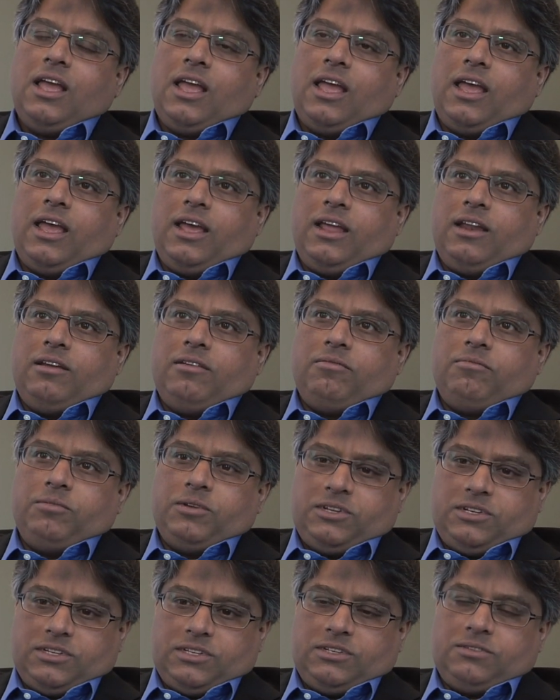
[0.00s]
and
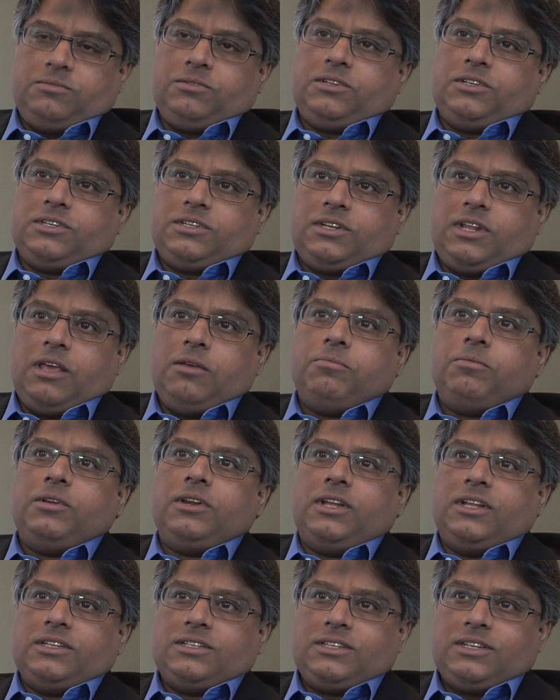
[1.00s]
which is which is stable
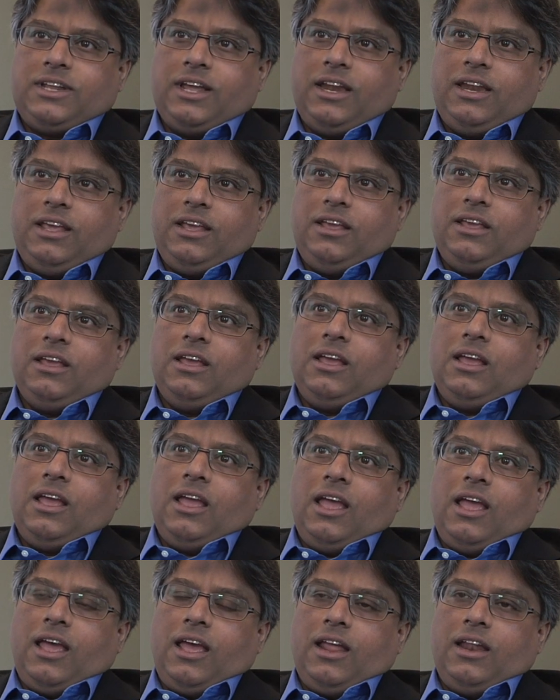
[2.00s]
and steady
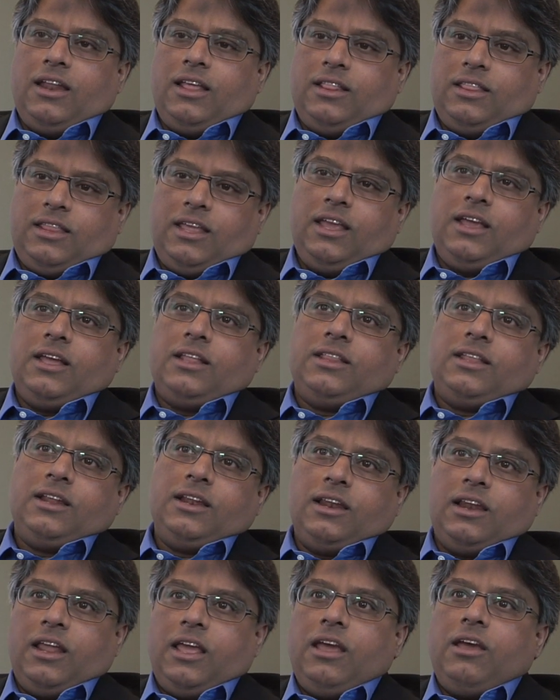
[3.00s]
and then they can
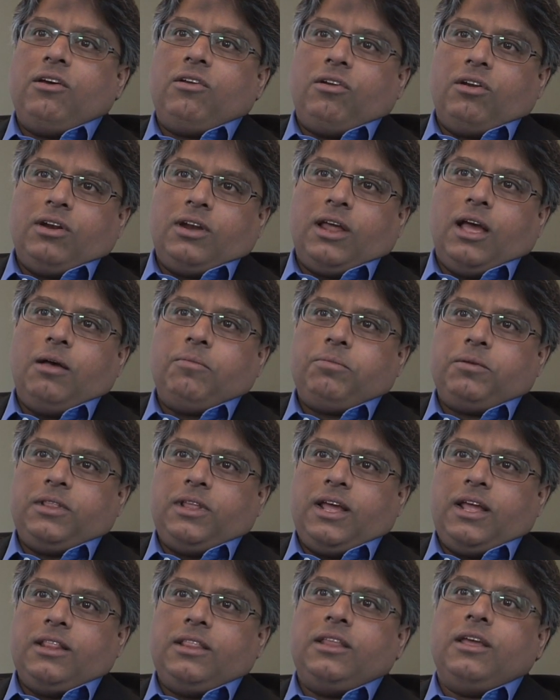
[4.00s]
then layer on top of
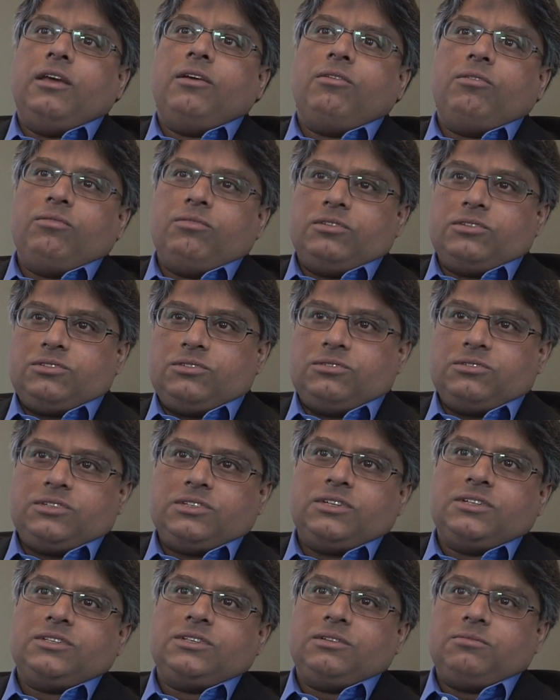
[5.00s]
that their own
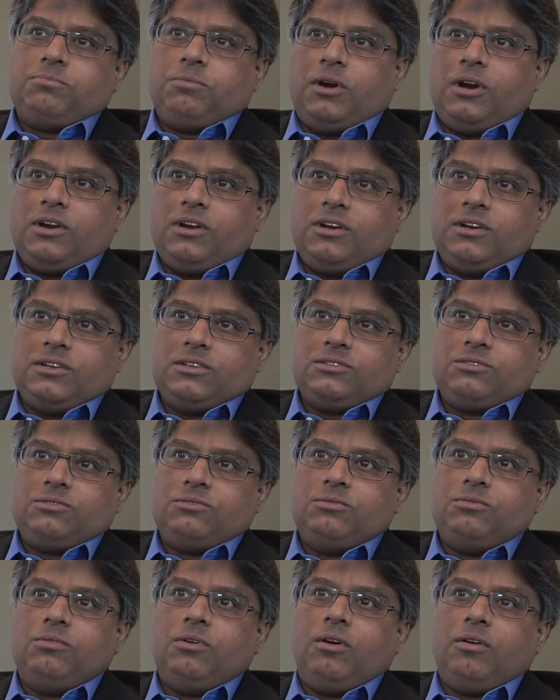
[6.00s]
associates and partners
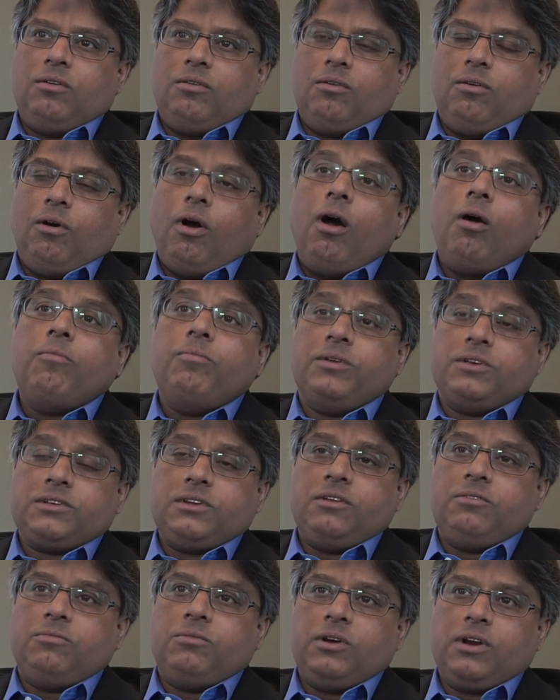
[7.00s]
who are
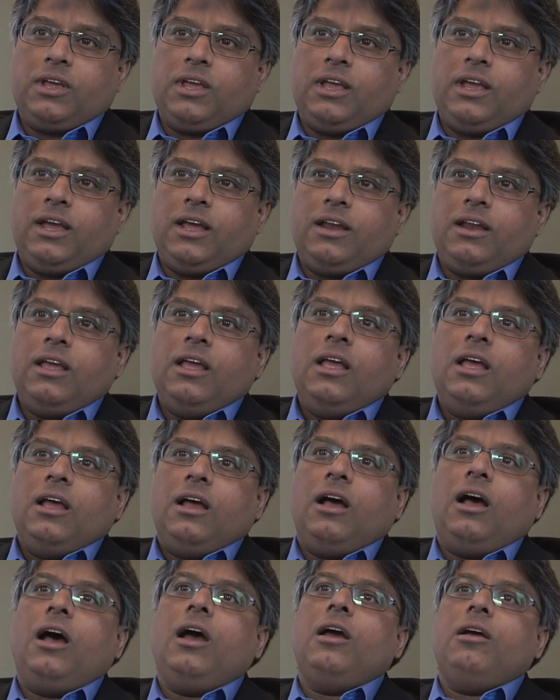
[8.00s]
obviously working at
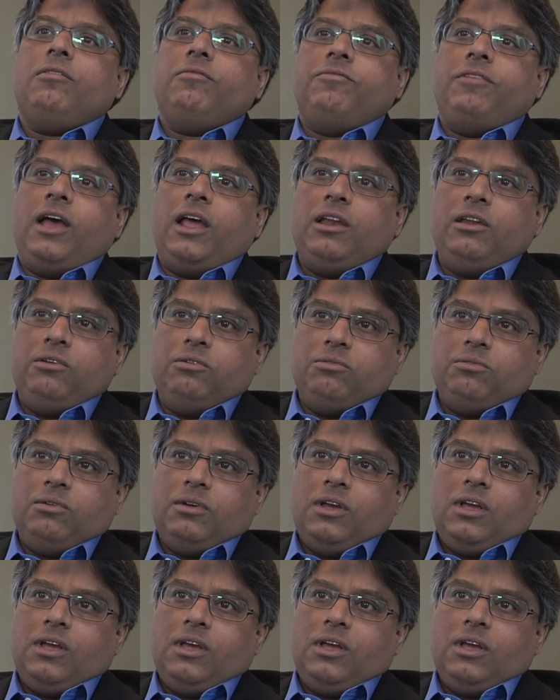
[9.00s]
a higher value